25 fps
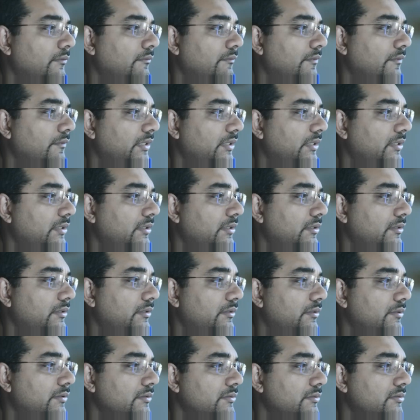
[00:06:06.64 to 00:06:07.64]
we did
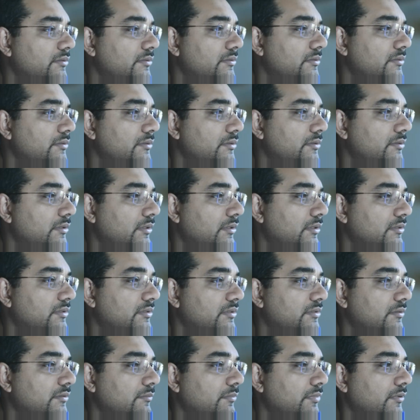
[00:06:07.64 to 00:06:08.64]

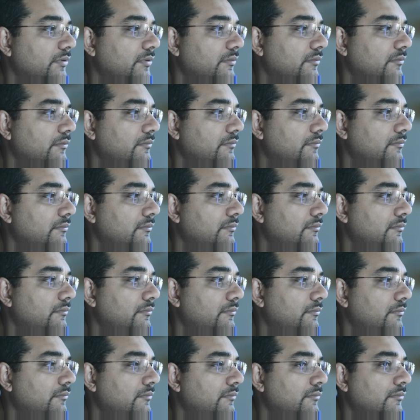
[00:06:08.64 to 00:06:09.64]
discuss about,
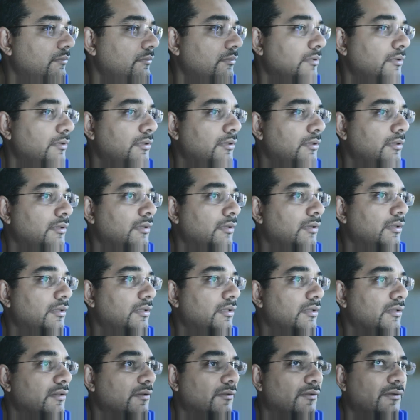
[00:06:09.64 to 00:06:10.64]

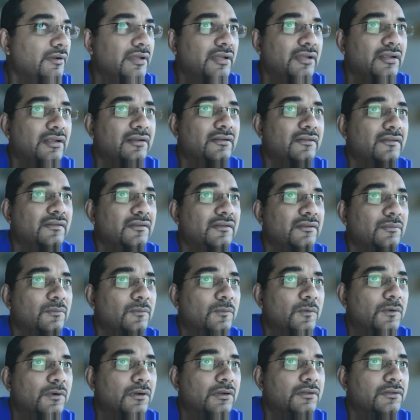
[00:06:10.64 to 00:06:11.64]
I think Toddy had done some
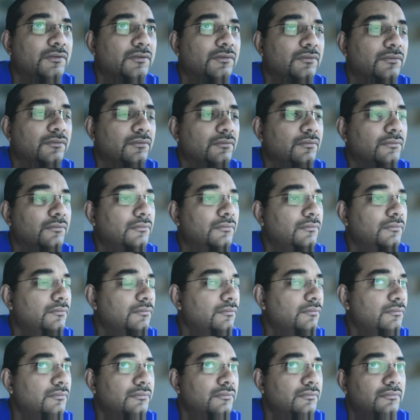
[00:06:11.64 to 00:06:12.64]
work to
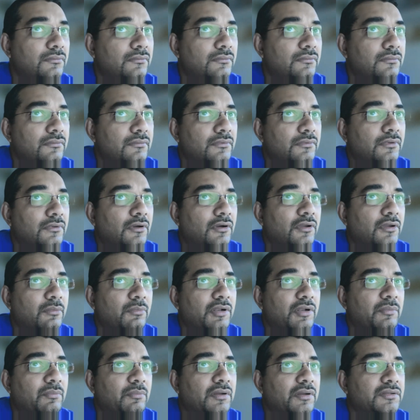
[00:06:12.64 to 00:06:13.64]

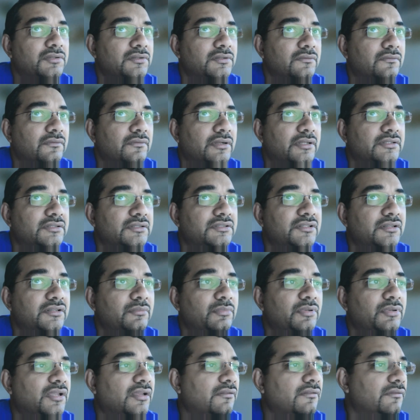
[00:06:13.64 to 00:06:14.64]
document a bunch of registry
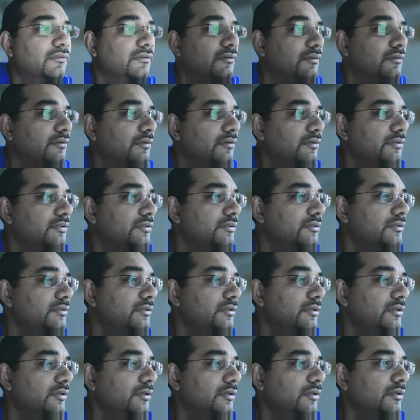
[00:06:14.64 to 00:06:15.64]
behaviors.
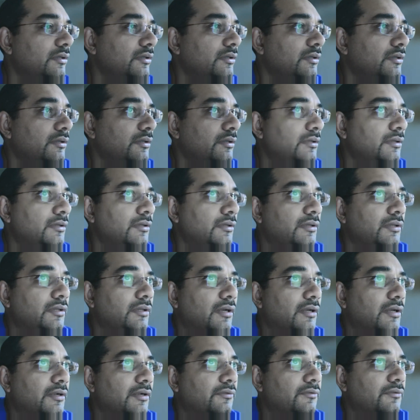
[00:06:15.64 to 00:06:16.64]

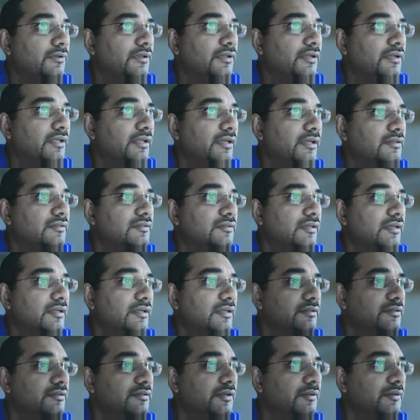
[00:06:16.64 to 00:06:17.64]
I know that he hasn't
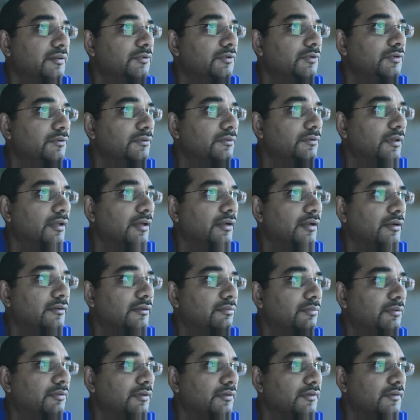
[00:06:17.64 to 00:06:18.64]
had time to do that
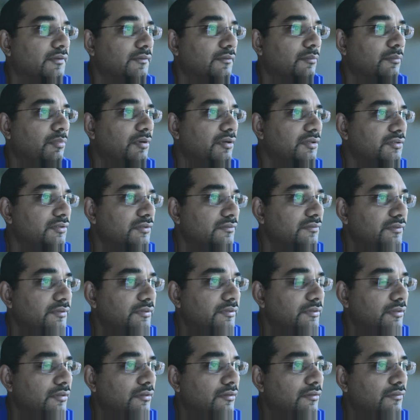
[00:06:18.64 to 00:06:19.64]
because of a bunch of
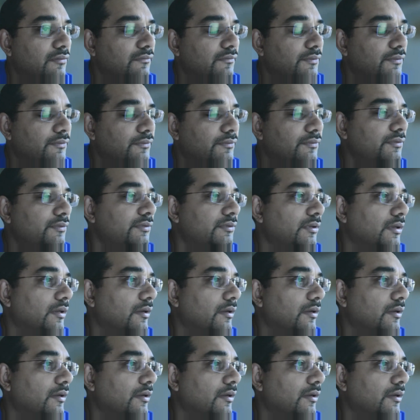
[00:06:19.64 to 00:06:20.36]
internal reviews.